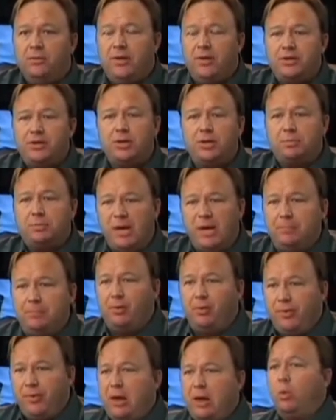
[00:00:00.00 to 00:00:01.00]
This is
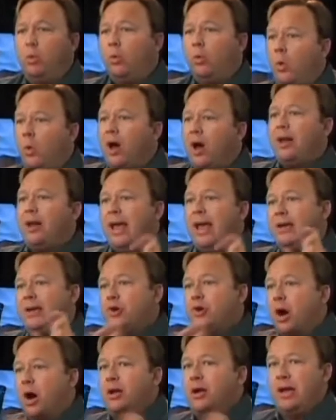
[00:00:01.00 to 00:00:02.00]
people that want
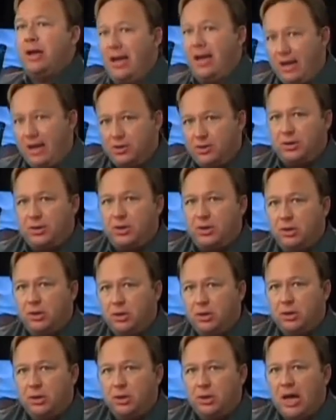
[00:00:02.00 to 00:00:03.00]
a dark age,
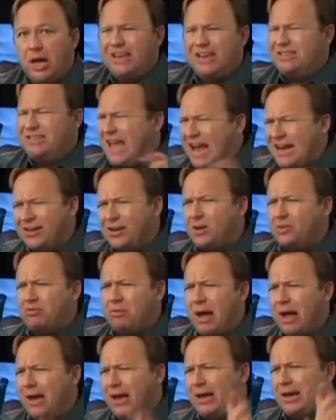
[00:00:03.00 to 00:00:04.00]
a
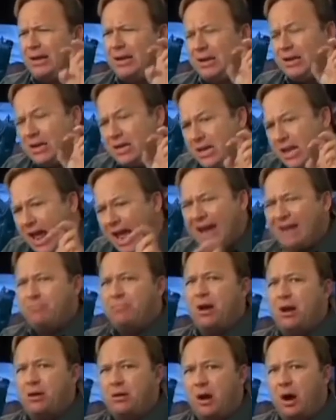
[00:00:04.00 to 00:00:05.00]
technocratic
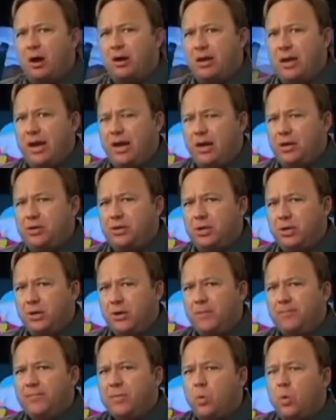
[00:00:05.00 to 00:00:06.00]
nightmare dark age,
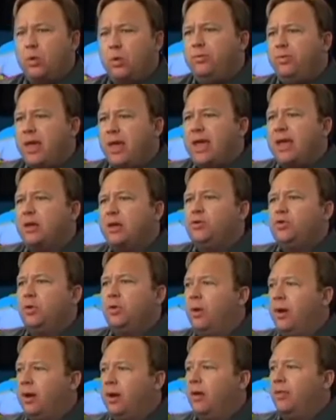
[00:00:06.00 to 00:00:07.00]
where they
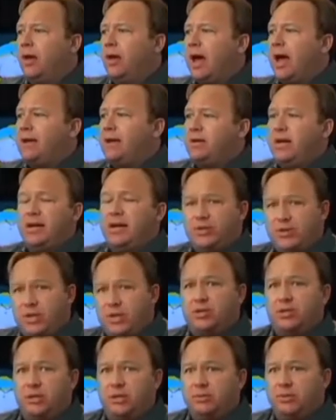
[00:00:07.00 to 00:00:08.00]
enjoy all the high-tech
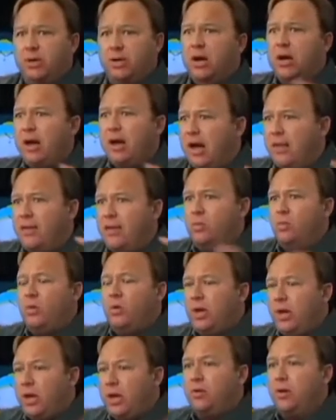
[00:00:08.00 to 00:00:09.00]
systems, and then
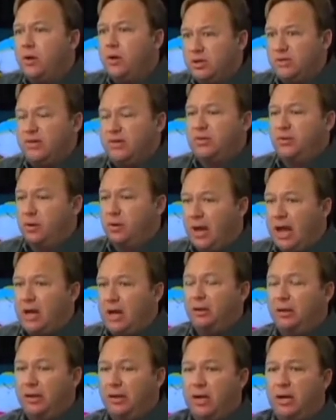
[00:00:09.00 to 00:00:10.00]
we, those of us that are
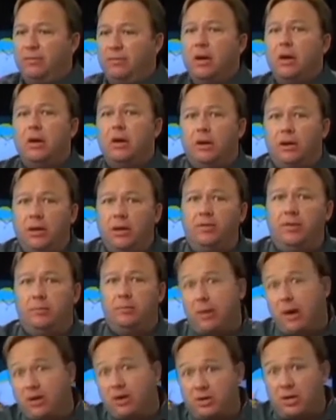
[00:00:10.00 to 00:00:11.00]
allowed to live
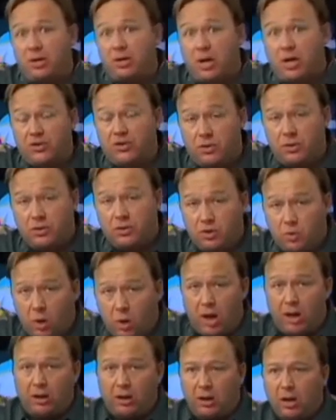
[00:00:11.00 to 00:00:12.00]
in post-industrial
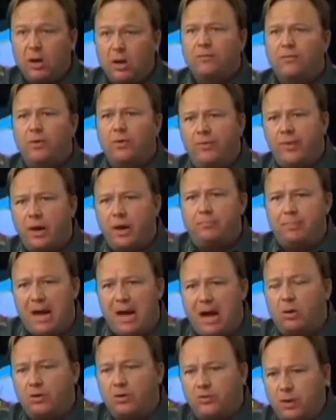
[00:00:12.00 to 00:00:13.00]
squalor for their
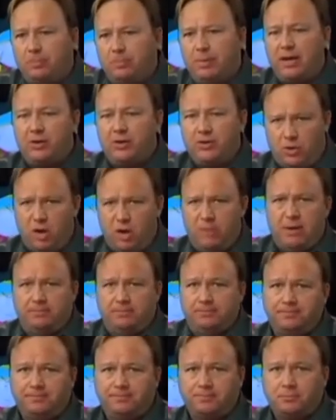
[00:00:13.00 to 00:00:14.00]
power-tripping
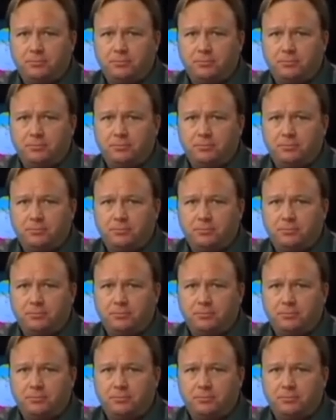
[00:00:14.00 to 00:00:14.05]
enjoyment.